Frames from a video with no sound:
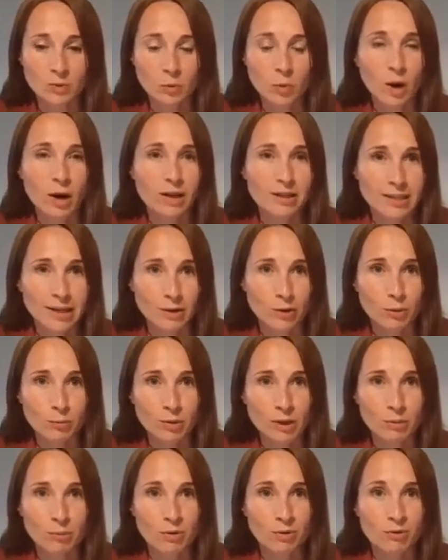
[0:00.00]
worked out on
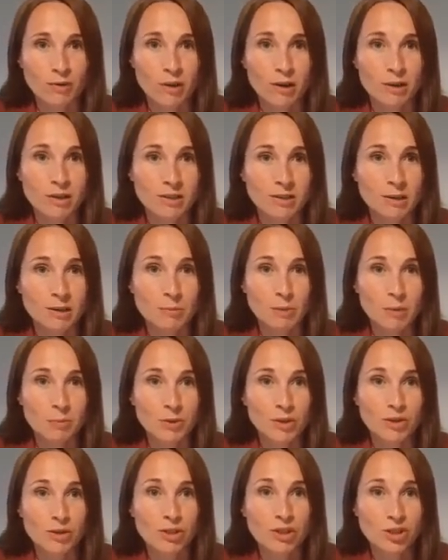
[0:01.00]
paper first and maybe
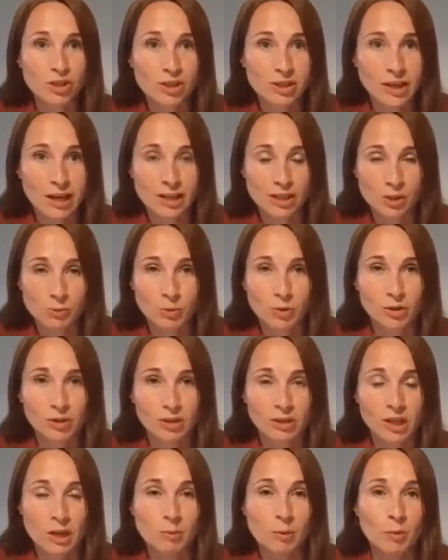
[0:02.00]
use your sketchbook and
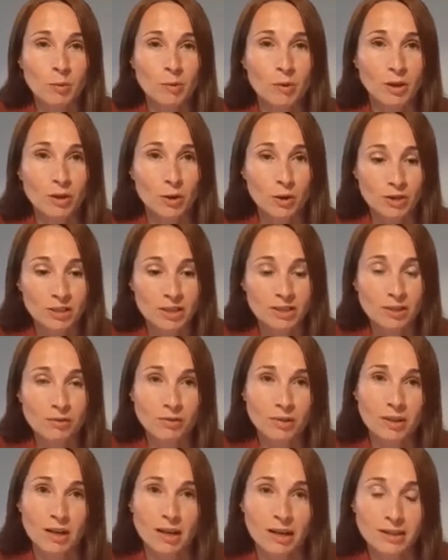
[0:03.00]
come up with lots of
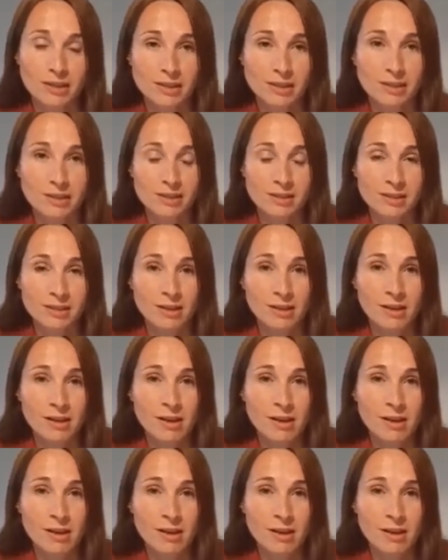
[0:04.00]
different ideas.